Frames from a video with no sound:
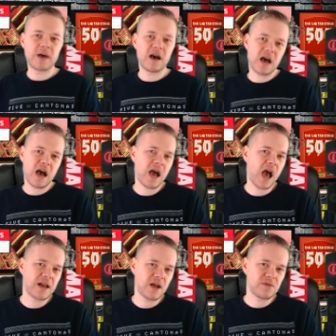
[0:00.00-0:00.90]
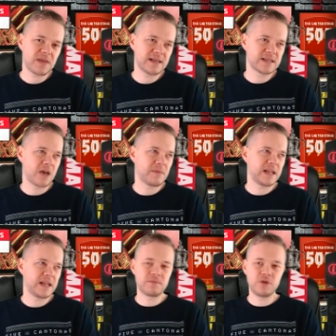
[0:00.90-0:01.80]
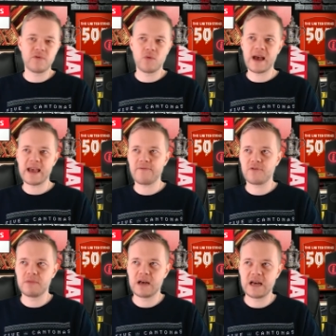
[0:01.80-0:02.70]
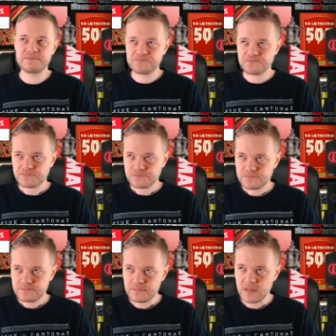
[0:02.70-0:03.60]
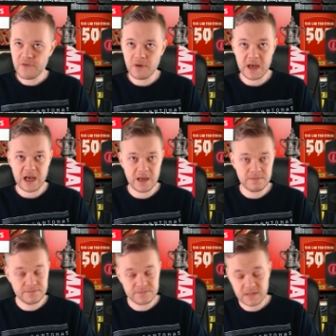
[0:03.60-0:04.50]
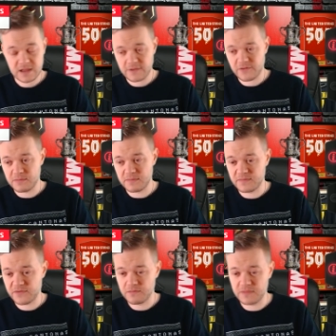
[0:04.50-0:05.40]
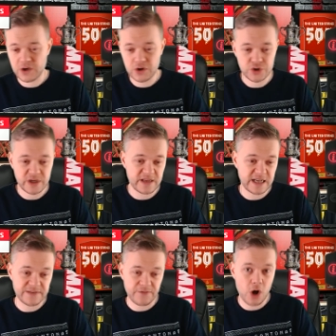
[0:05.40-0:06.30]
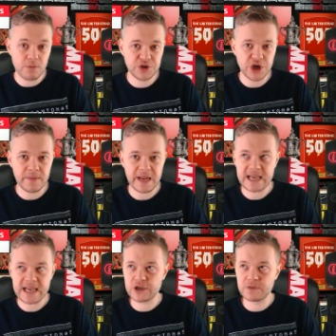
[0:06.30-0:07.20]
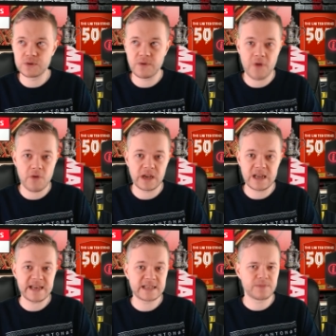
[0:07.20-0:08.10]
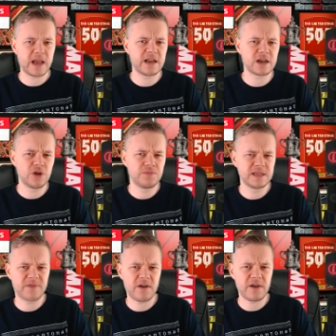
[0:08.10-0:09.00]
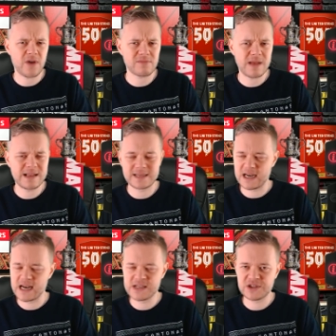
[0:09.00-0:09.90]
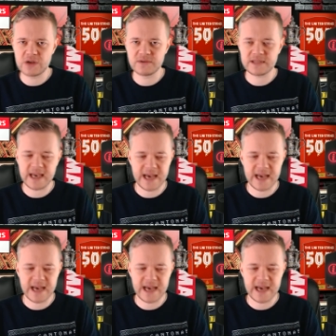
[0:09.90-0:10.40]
I, I don't think so. I mean, he's going to move away from uh, from um, from from the country that he's from, Germany, to come to a foreign league to play in a club that's very fragmented. I just don't see it.